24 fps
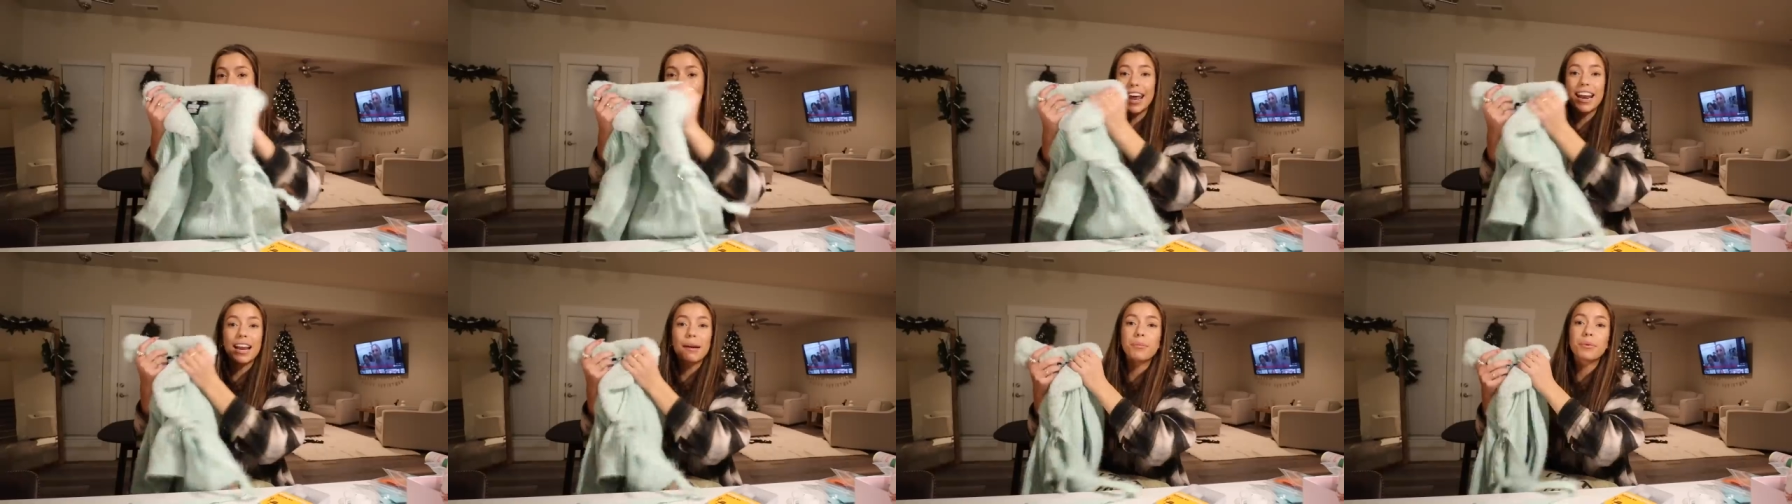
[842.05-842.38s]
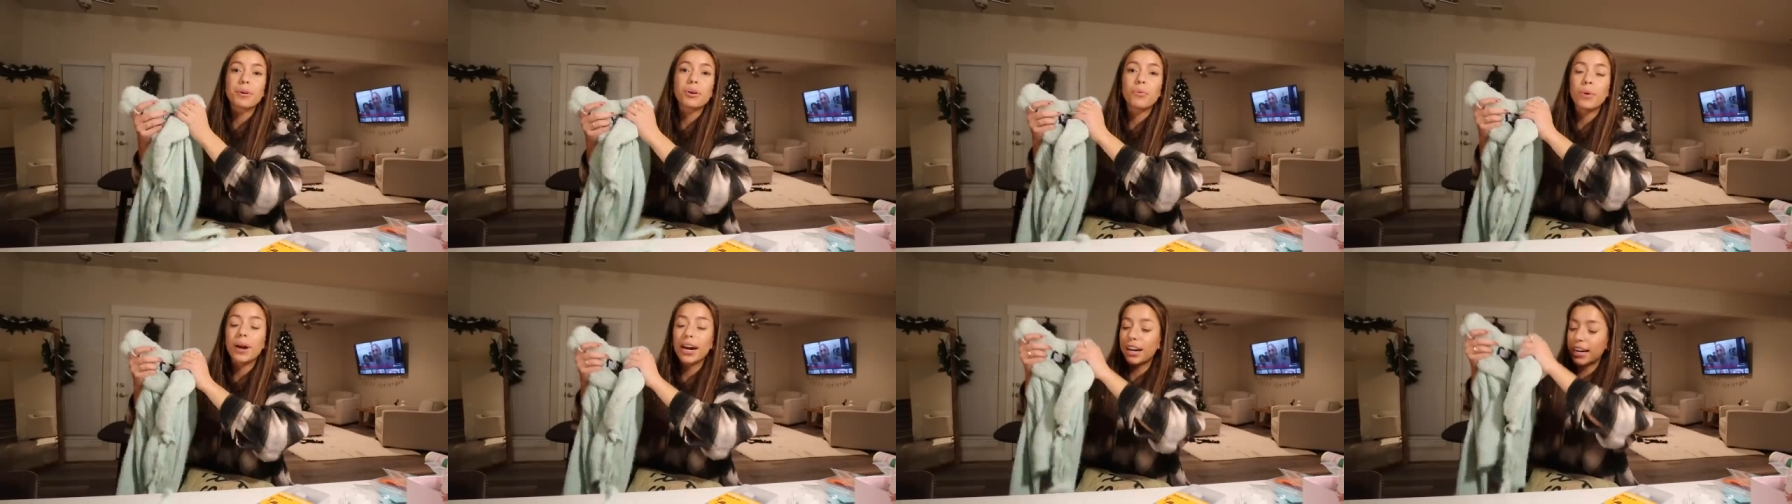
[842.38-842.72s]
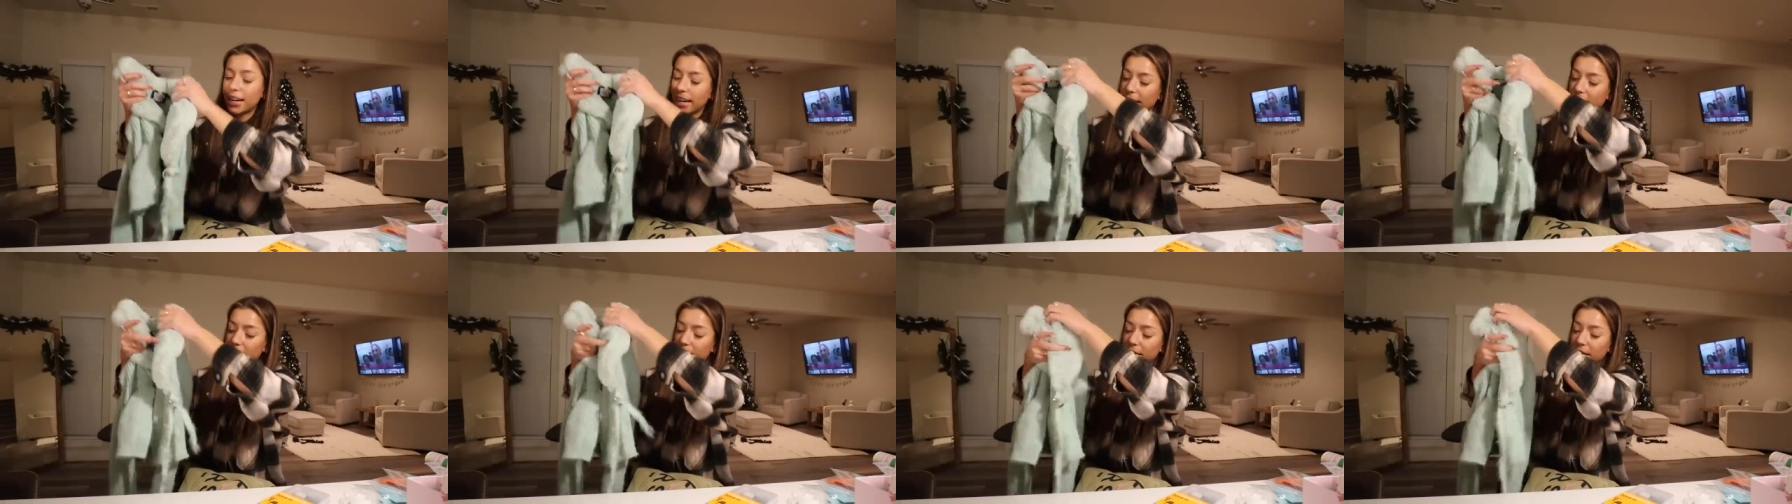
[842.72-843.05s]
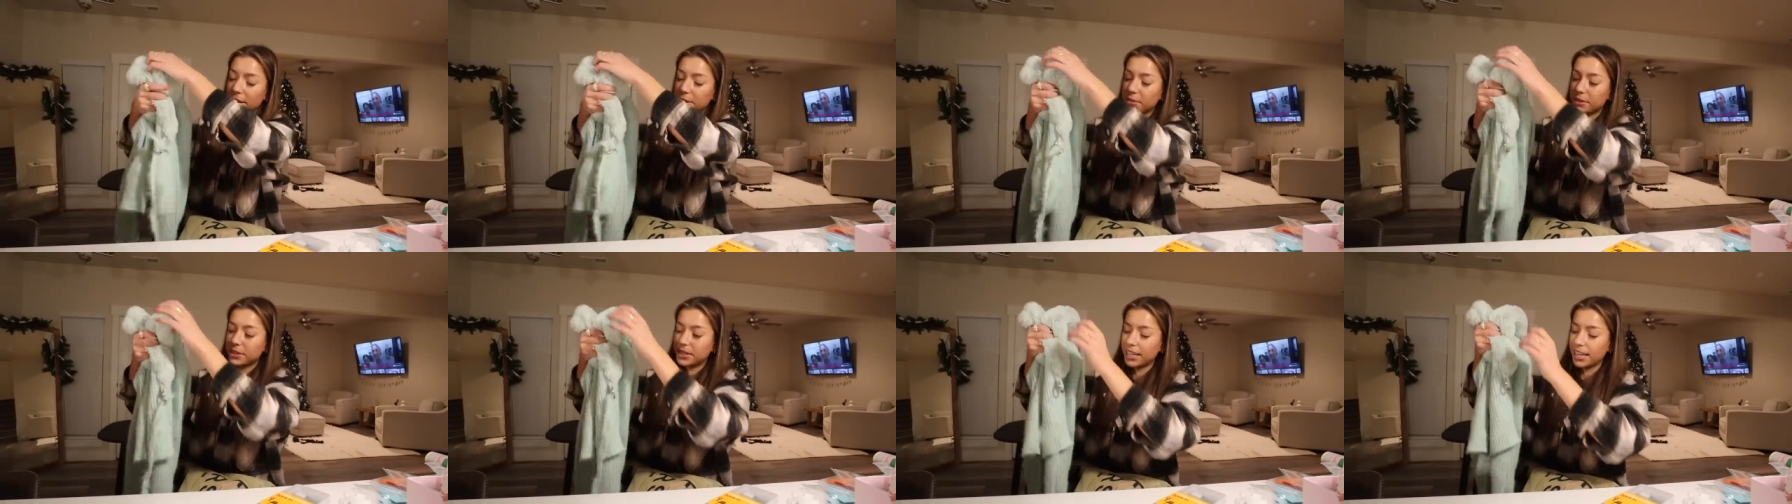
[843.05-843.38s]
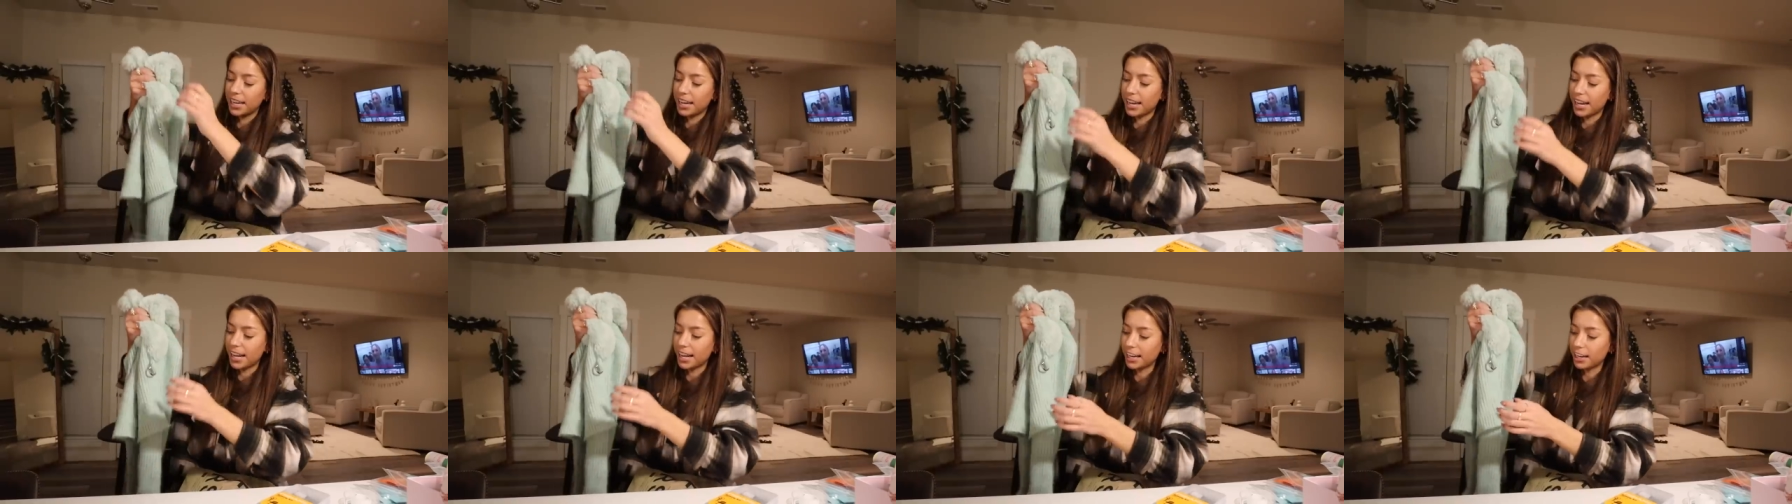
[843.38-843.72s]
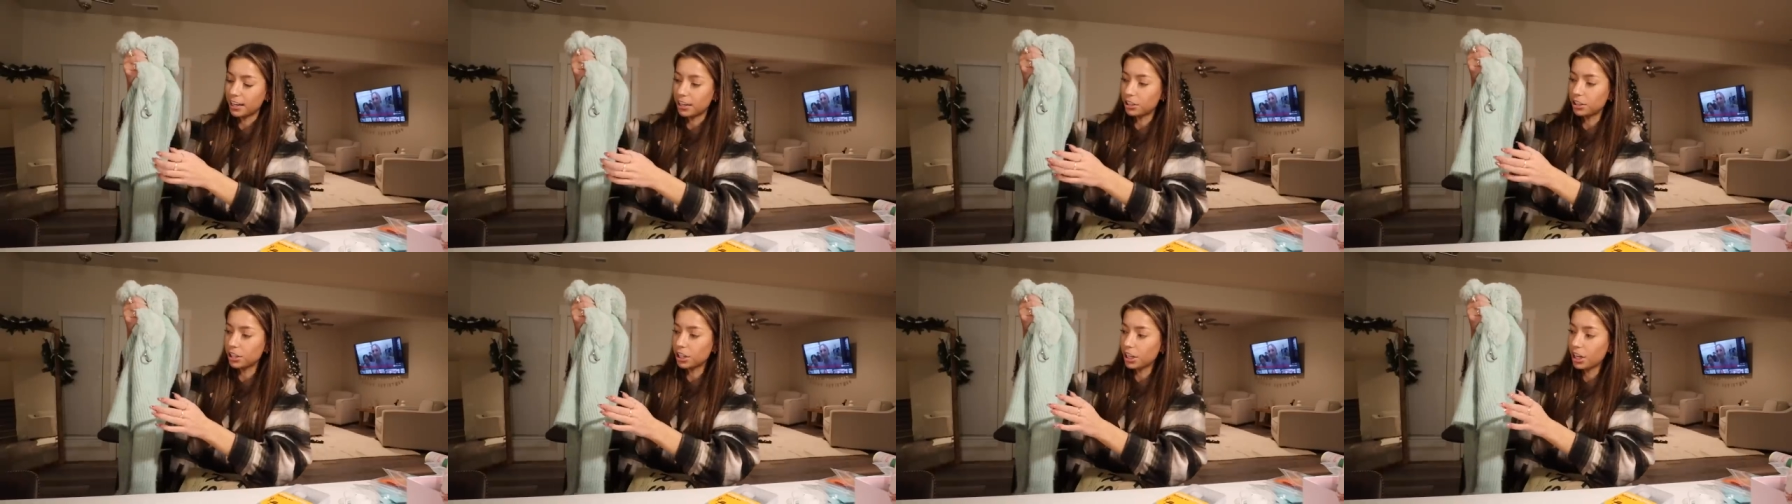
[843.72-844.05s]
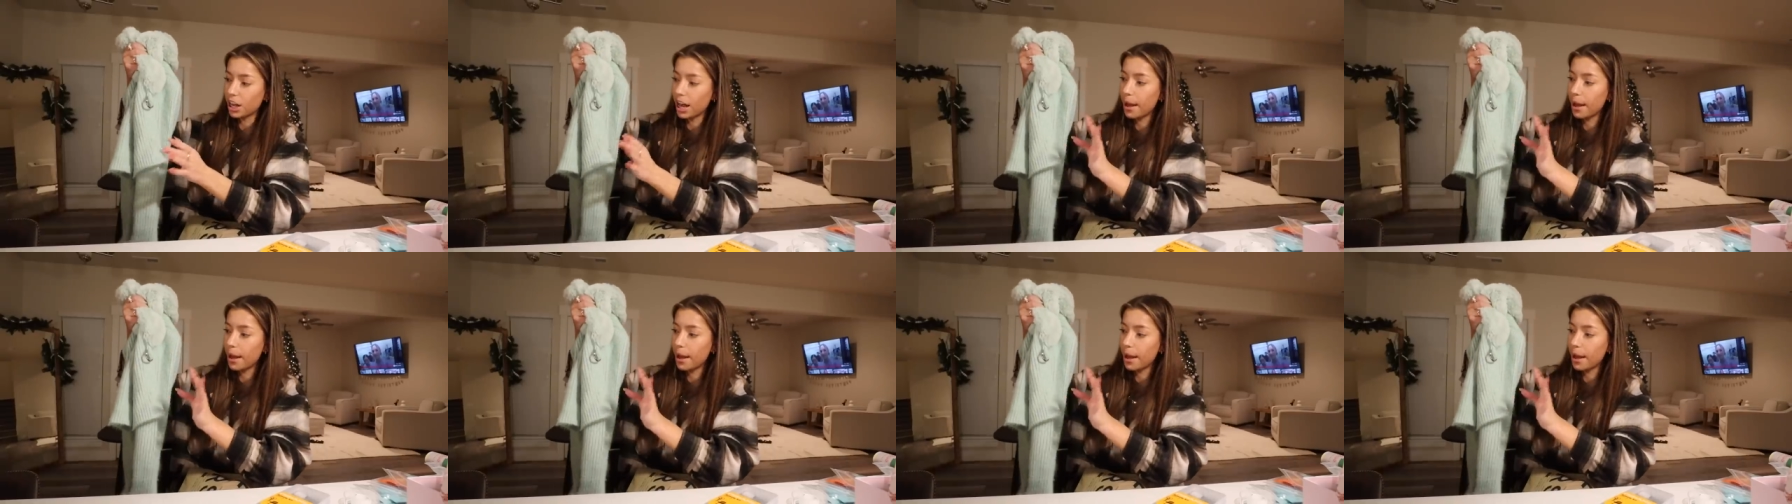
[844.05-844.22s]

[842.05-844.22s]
and I'm gonna wear it, and you guys will see it, and it'll look